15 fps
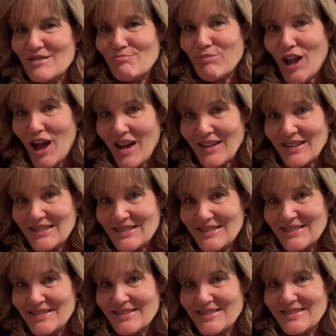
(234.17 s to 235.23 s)
block,
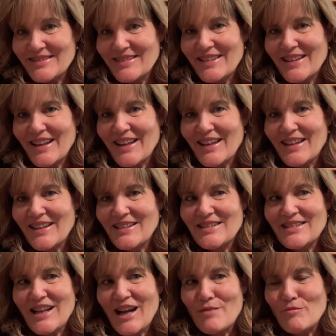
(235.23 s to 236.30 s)

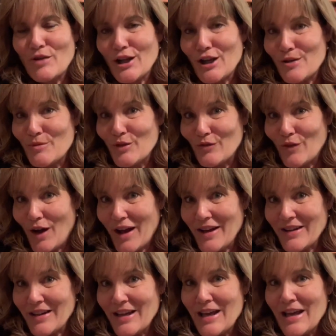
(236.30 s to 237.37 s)
and I'm ready to move on.
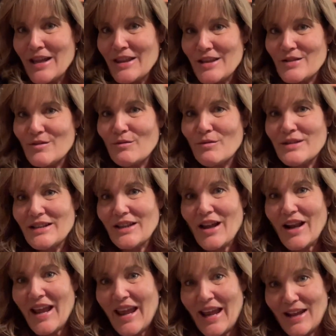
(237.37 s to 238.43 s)
This one was a lot
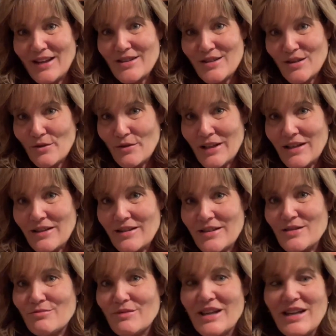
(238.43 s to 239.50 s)
of hand sewing
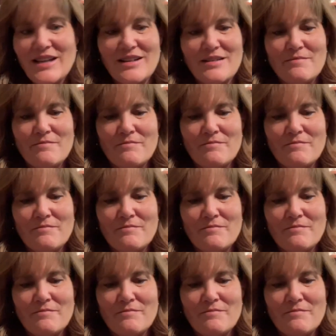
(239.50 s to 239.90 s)
this week,